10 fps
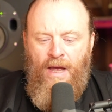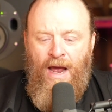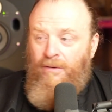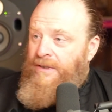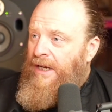
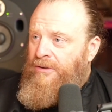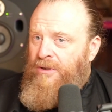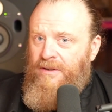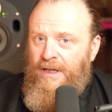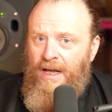our
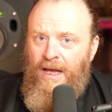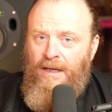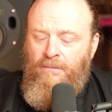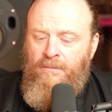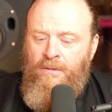attention
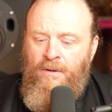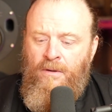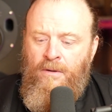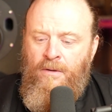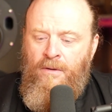today,
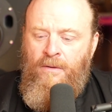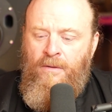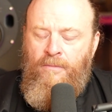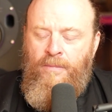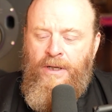
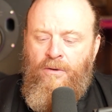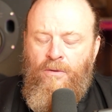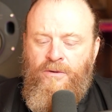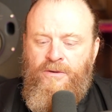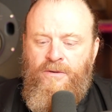
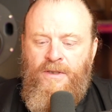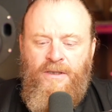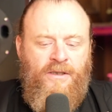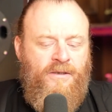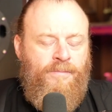because
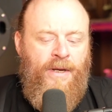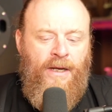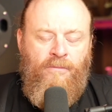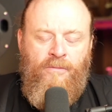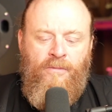this has
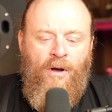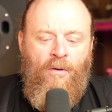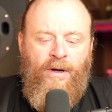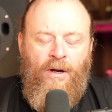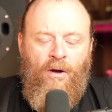been
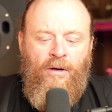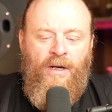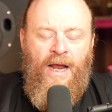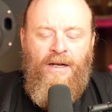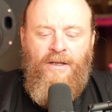going on,
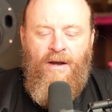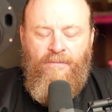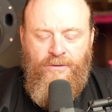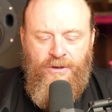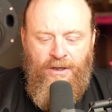handed down
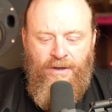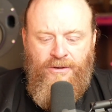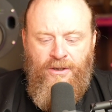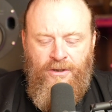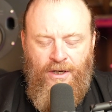from
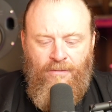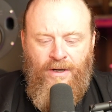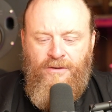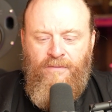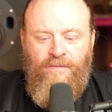generation to
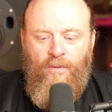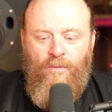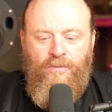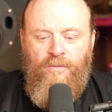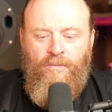generation
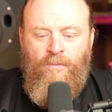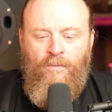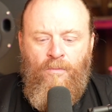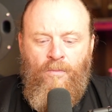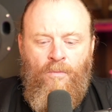for
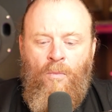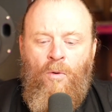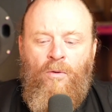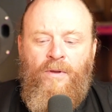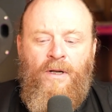
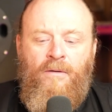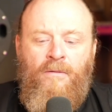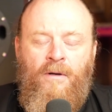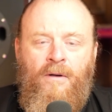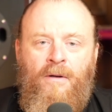more than
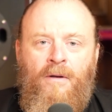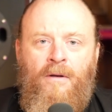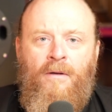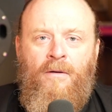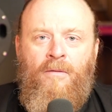
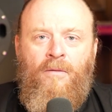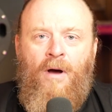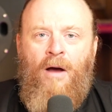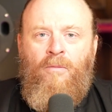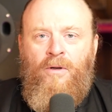
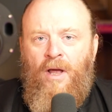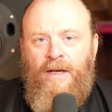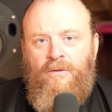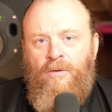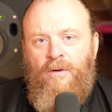I would
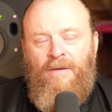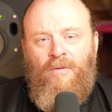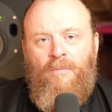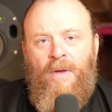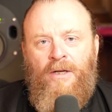like to
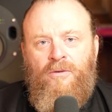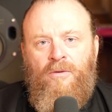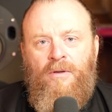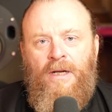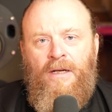even
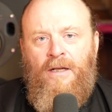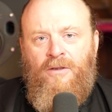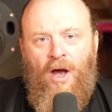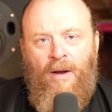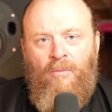measure in a
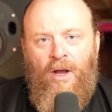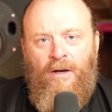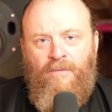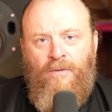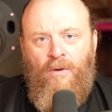timeline
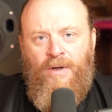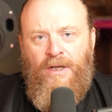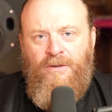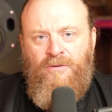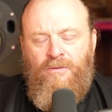of human
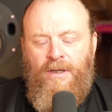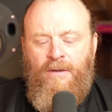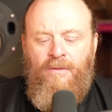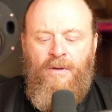history.